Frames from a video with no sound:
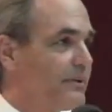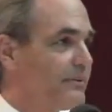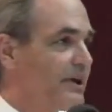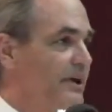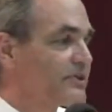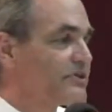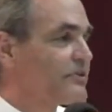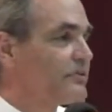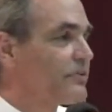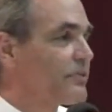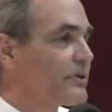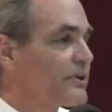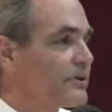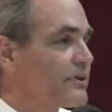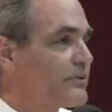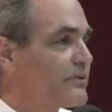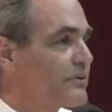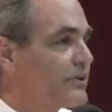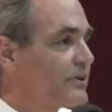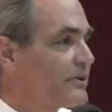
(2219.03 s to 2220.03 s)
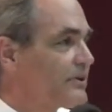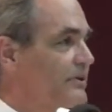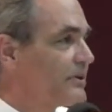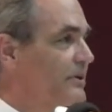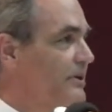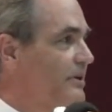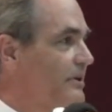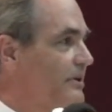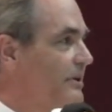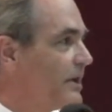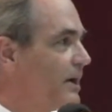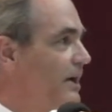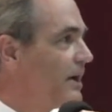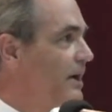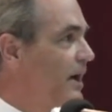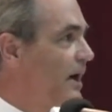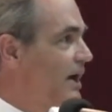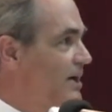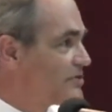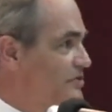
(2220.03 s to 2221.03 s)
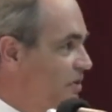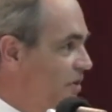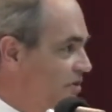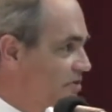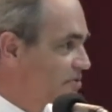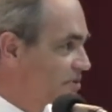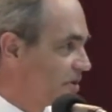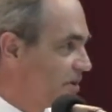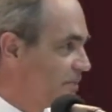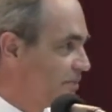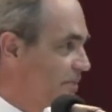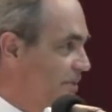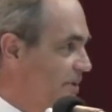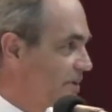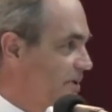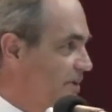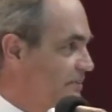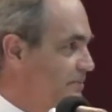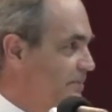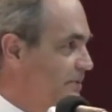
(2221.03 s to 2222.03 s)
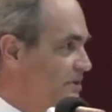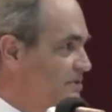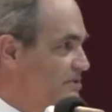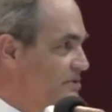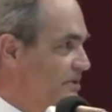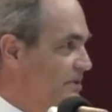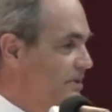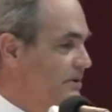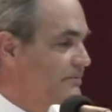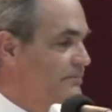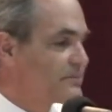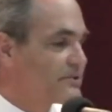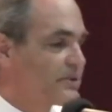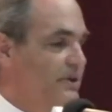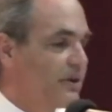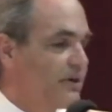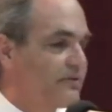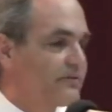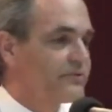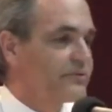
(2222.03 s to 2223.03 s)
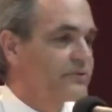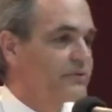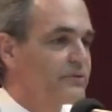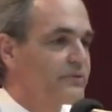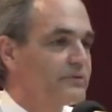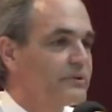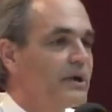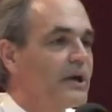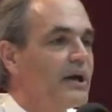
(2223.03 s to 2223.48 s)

I'm actually working with uh, Azar's company, the PC himself, to